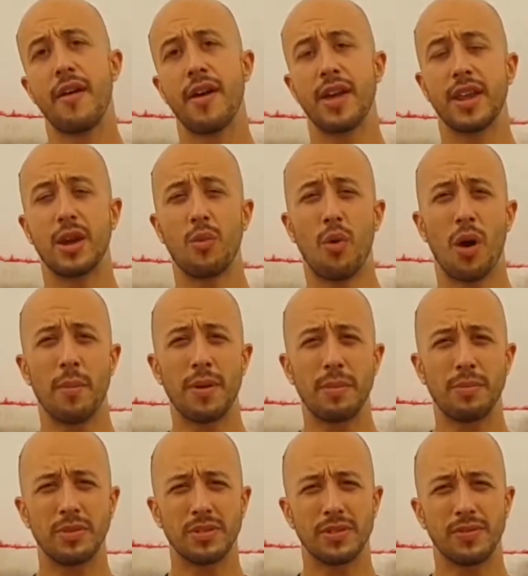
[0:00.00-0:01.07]
and I want
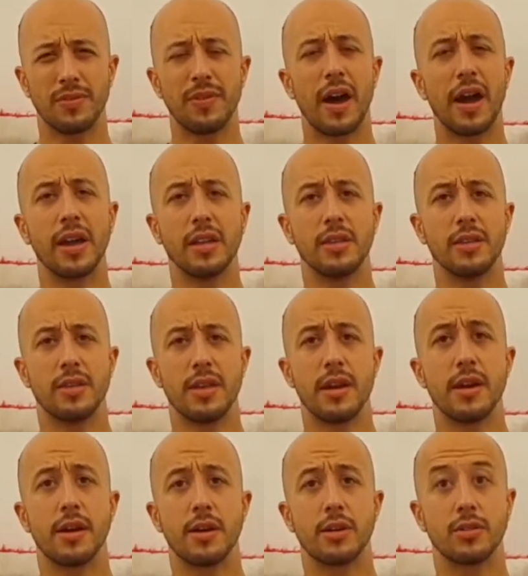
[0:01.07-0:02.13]
people to find
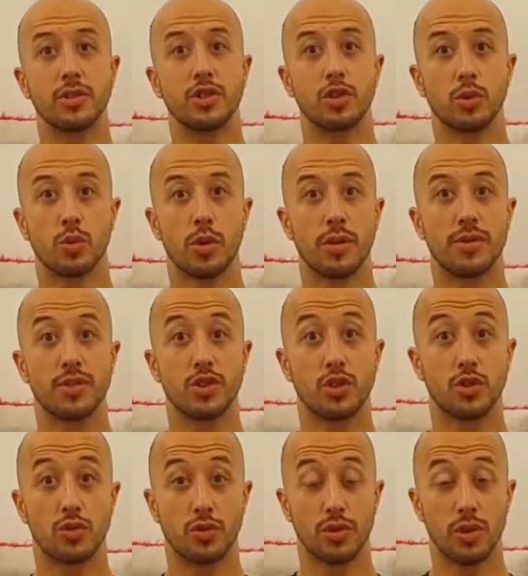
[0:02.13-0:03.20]
their
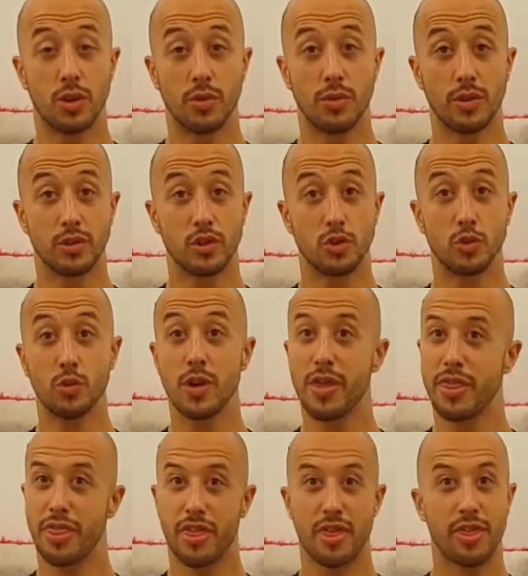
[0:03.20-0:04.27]
truest, their
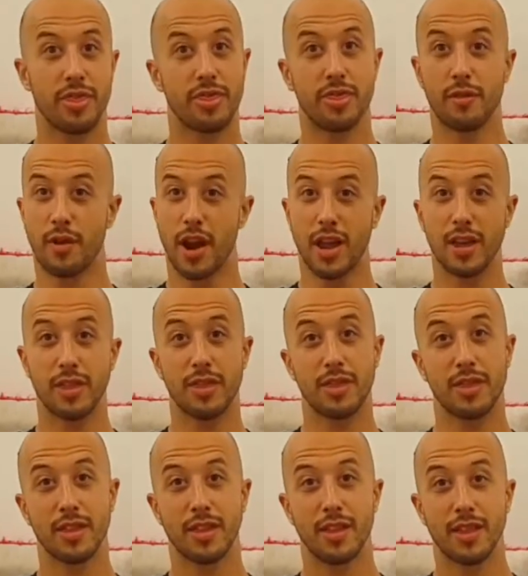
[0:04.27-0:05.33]
truest strength,
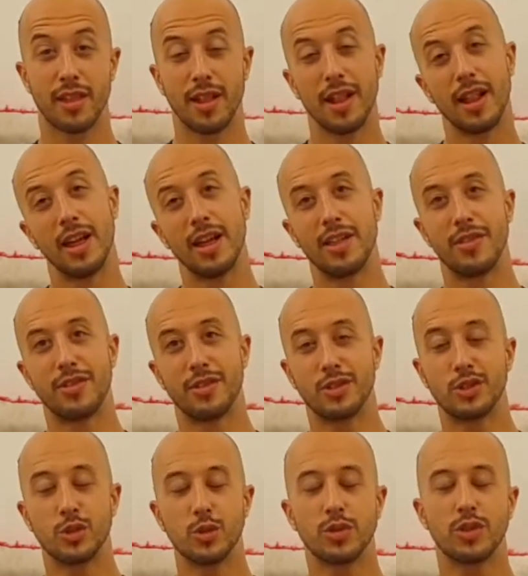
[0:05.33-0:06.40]
their
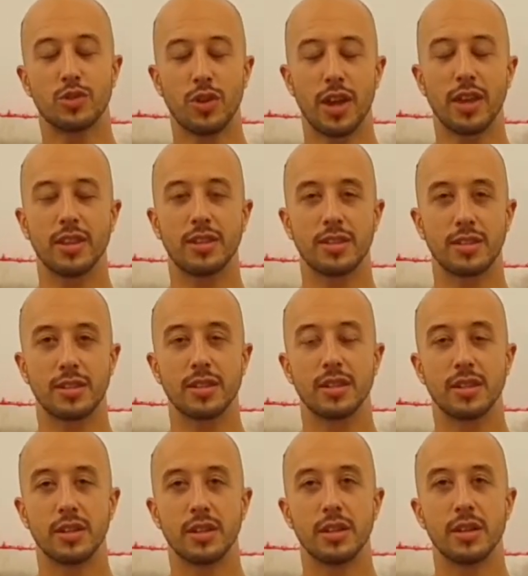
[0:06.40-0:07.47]
true strengths.
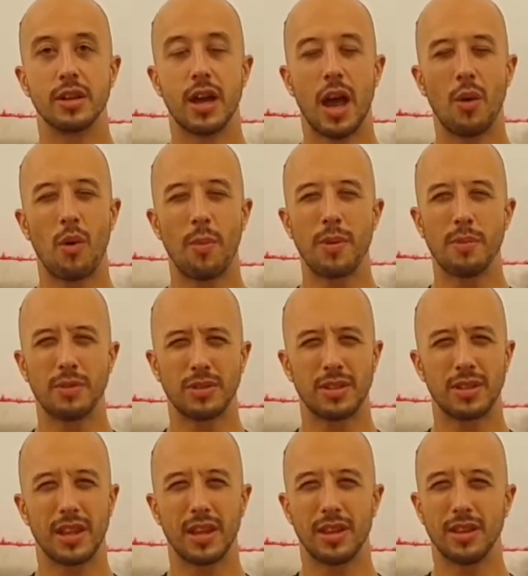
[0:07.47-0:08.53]
I want people
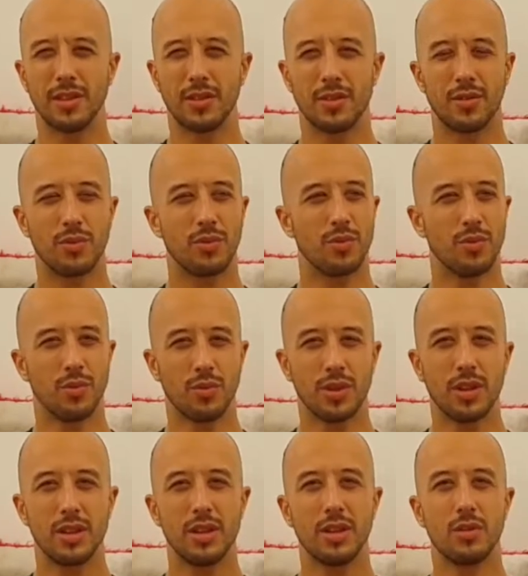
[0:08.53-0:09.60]
to
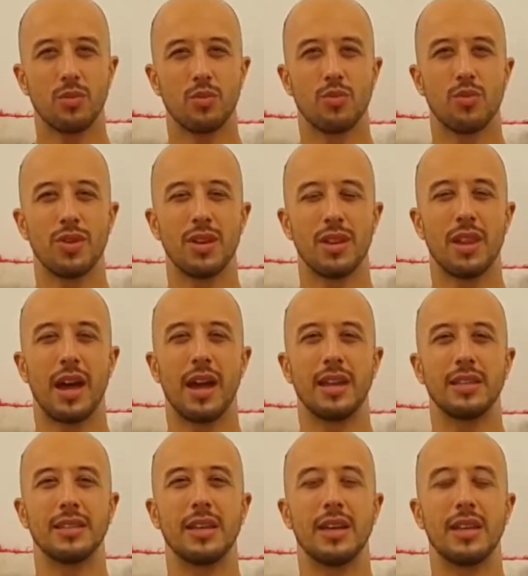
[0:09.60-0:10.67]
really
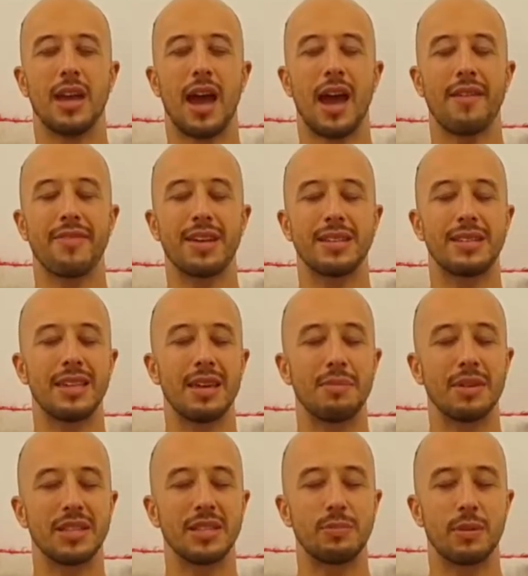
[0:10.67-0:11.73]
realize and have that same
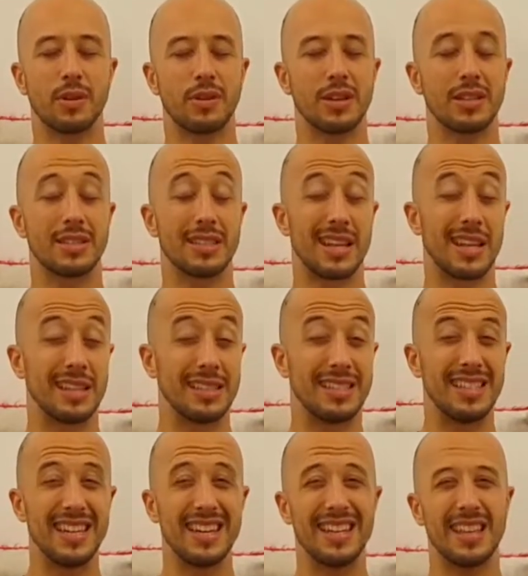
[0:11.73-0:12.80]
experience that I
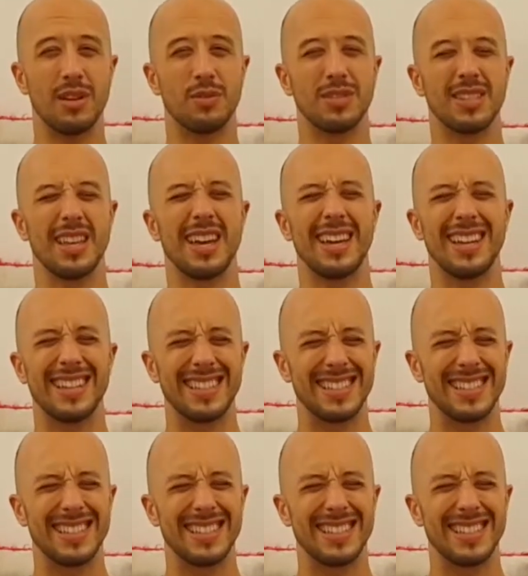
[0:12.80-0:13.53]
did. That was like,